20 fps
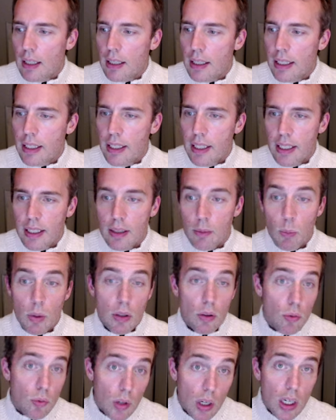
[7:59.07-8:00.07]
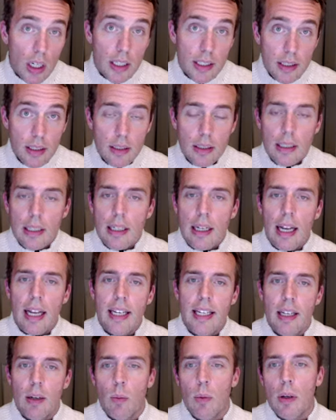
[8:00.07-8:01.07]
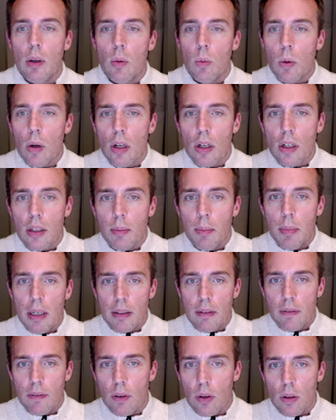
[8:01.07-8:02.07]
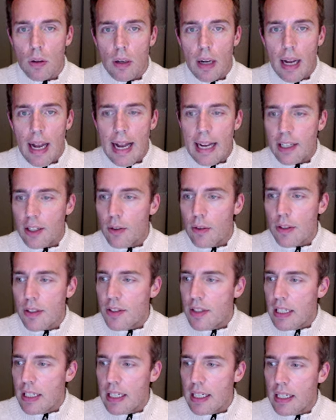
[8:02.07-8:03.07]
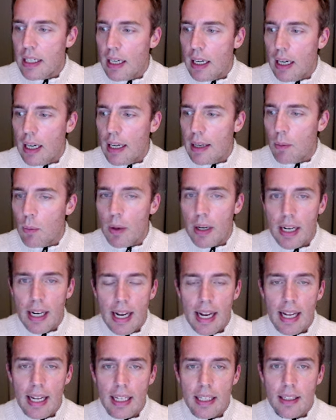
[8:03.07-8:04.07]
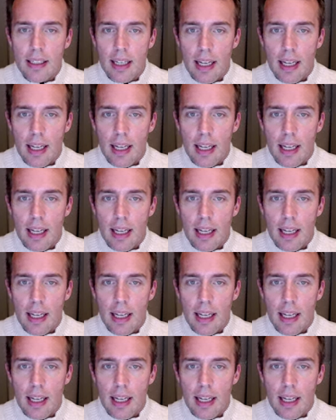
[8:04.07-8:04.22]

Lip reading: it will run and it will work, but for accuracy, I went ahead